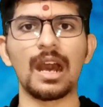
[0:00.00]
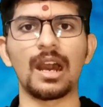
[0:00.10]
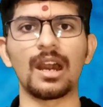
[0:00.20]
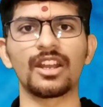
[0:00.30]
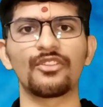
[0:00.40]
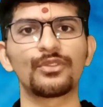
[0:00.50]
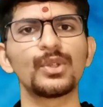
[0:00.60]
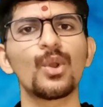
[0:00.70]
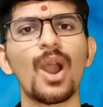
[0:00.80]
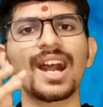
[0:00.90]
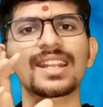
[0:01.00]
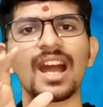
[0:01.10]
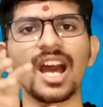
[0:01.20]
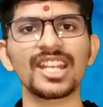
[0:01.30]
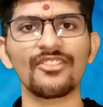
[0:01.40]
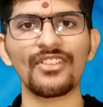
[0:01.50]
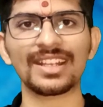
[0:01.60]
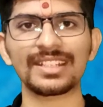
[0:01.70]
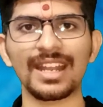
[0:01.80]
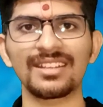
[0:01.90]
uh, if you are
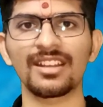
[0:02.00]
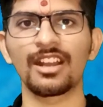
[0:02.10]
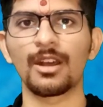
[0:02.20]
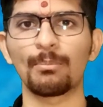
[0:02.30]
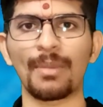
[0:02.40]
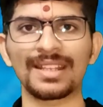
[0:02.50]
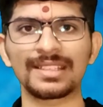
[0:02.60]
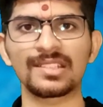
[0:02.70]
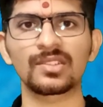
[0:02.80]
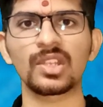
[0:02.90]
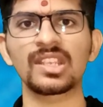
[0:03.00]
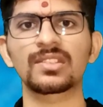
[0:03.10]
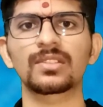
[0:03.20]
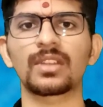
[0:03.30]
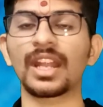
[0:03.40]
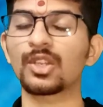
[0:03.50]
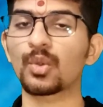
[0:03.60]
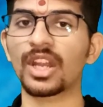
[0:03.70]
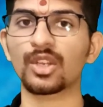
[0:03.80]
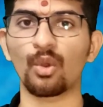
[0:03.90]
unaffected by these things, then
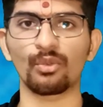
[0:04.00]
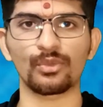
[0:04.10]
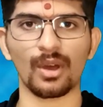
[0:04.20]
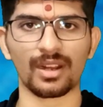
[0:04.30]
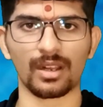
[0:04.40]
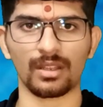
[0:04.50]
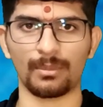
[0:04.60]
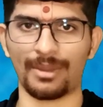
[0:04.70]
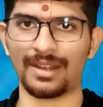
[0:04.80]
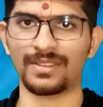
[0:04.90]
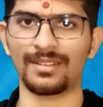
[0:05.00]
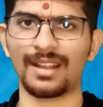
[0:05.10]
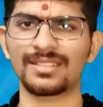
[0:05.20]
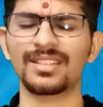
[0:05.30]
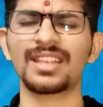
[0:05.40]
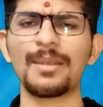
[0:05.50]
you can go for uh, medicitacids.